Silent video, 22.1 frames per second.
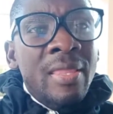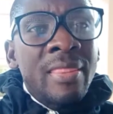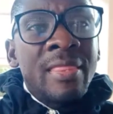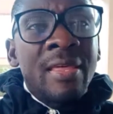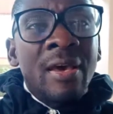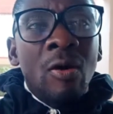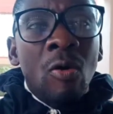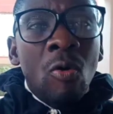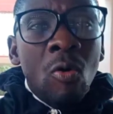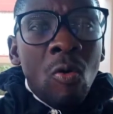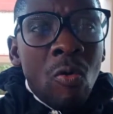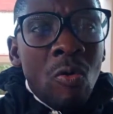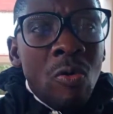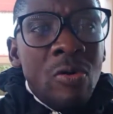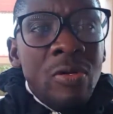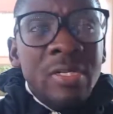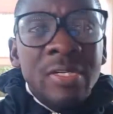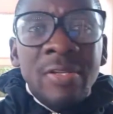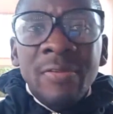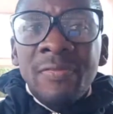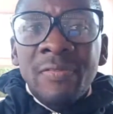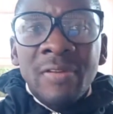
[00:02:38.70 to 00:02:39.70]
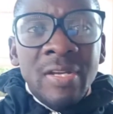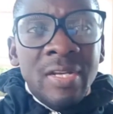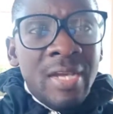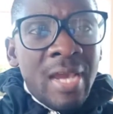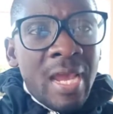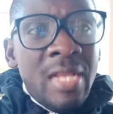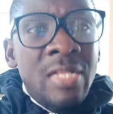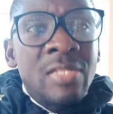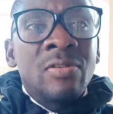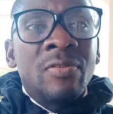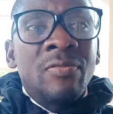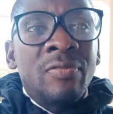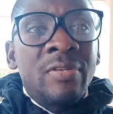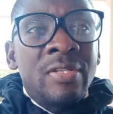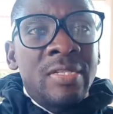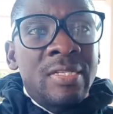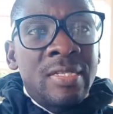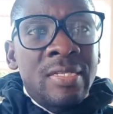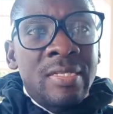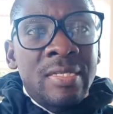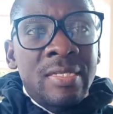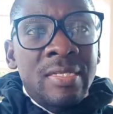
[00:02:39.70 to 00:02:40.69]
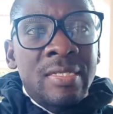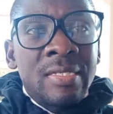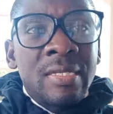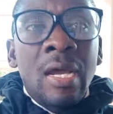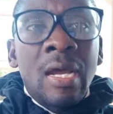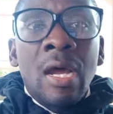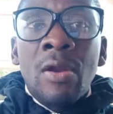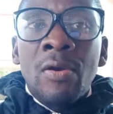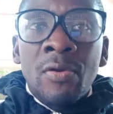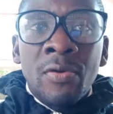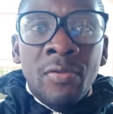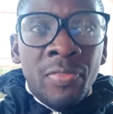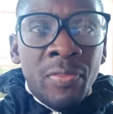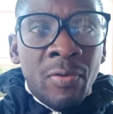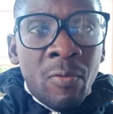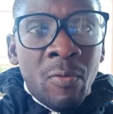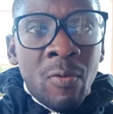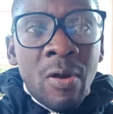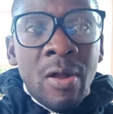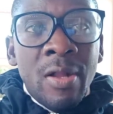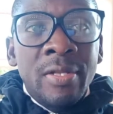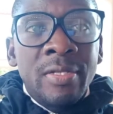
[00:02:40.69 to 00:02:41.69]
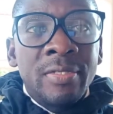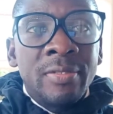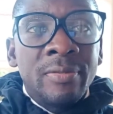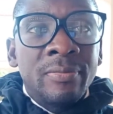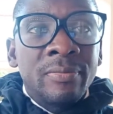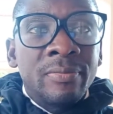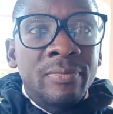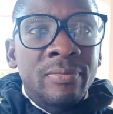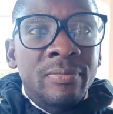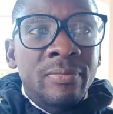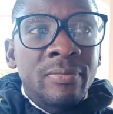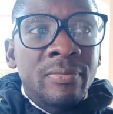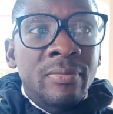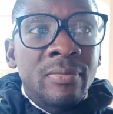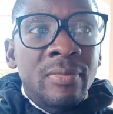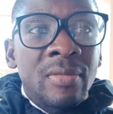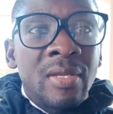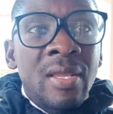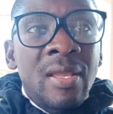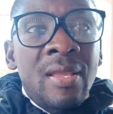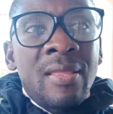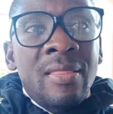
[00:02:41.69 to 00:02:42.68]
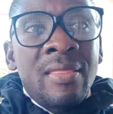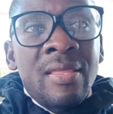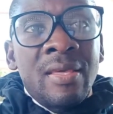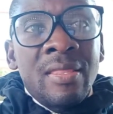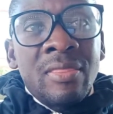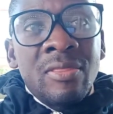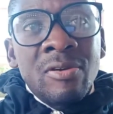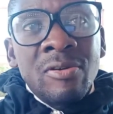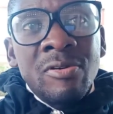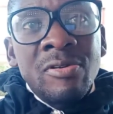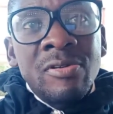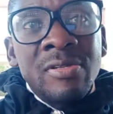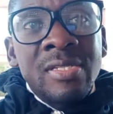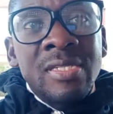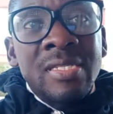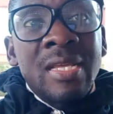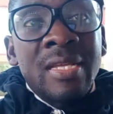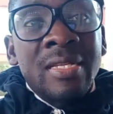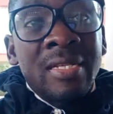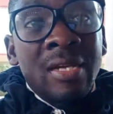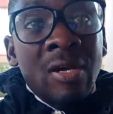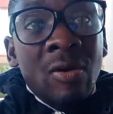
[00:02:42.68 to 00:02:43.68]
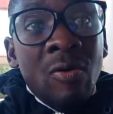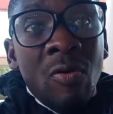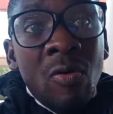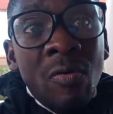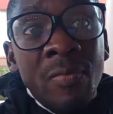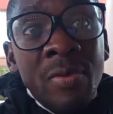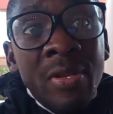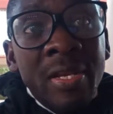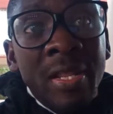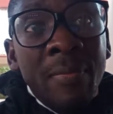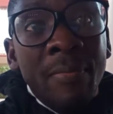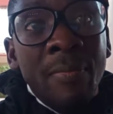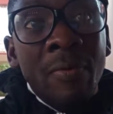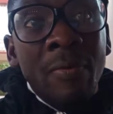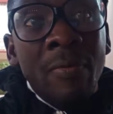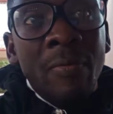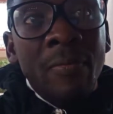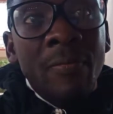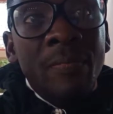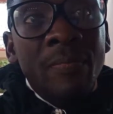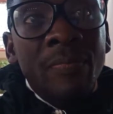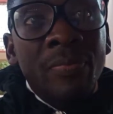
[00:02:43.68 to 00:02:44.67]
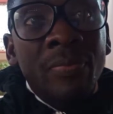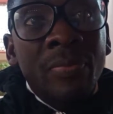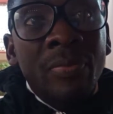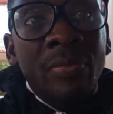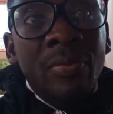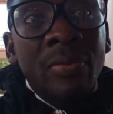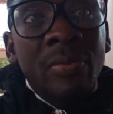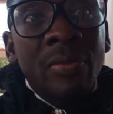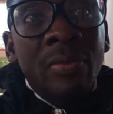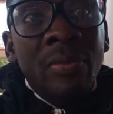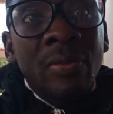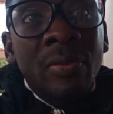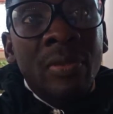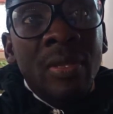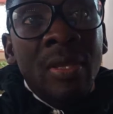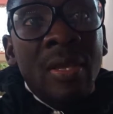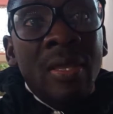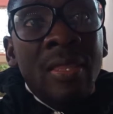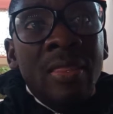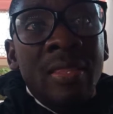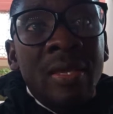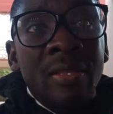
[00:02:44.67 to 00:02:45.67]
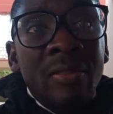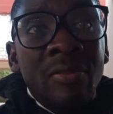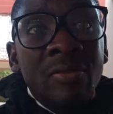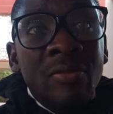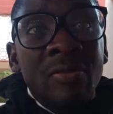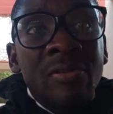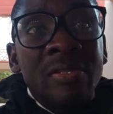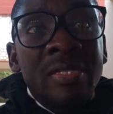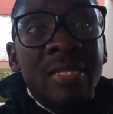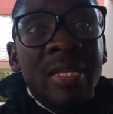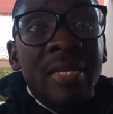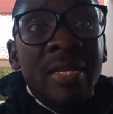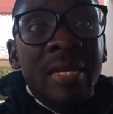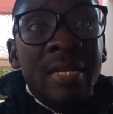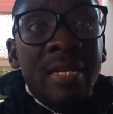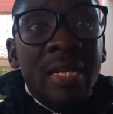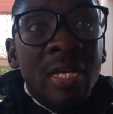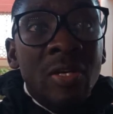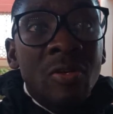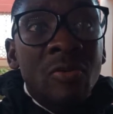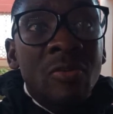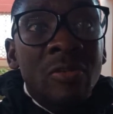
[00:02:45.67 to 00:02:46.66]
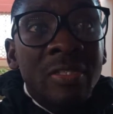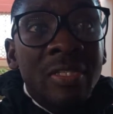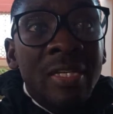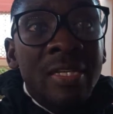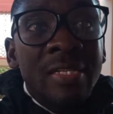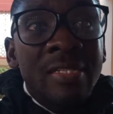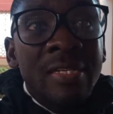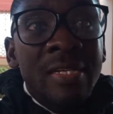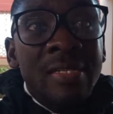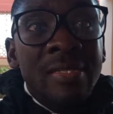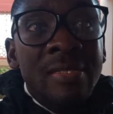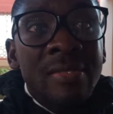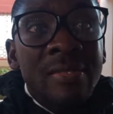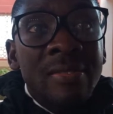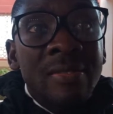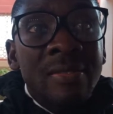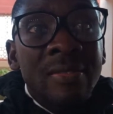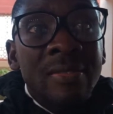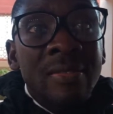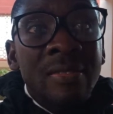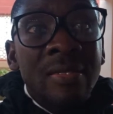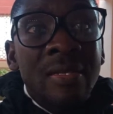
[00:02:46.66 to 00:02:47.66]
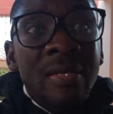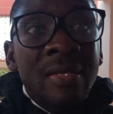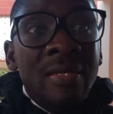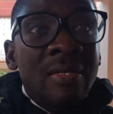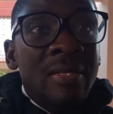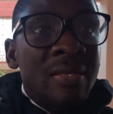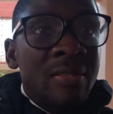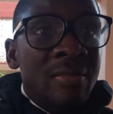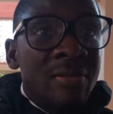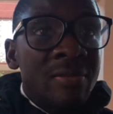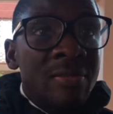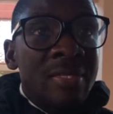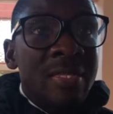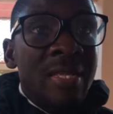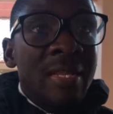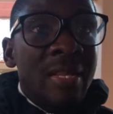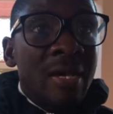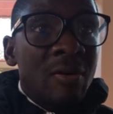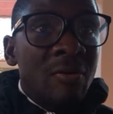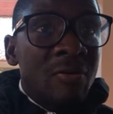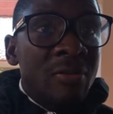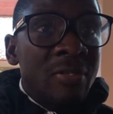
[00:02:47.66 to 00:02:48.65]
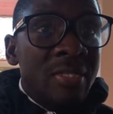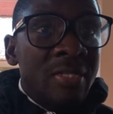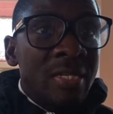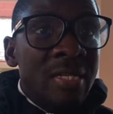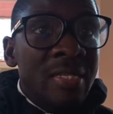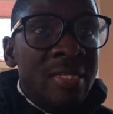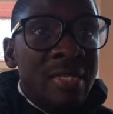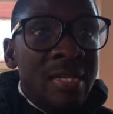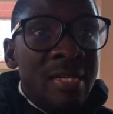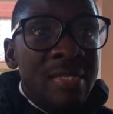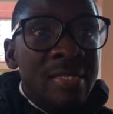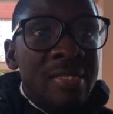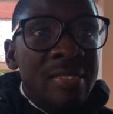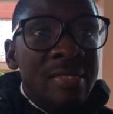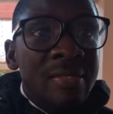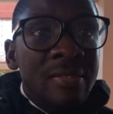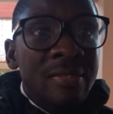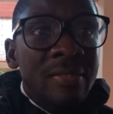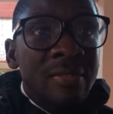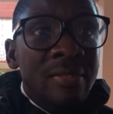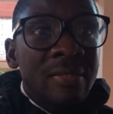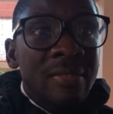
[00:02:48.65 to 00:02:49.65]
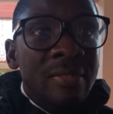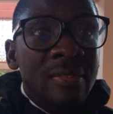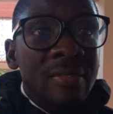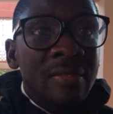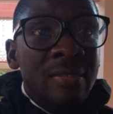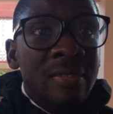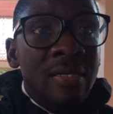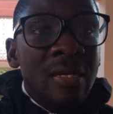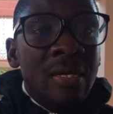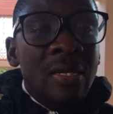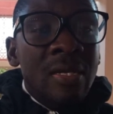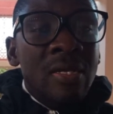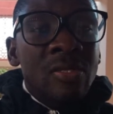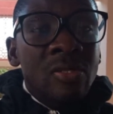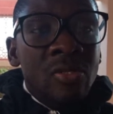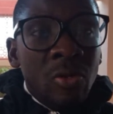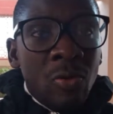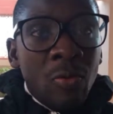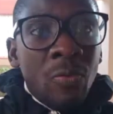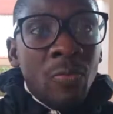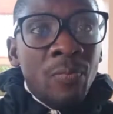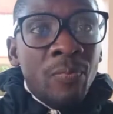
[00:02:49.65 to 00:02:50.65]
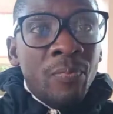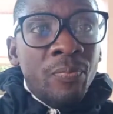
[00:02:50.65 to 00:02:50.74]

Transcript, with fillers: there are all different kinds of diseases around the world. There are those that are communicable, there are those that are non-contagious, there are those that are contagious. So,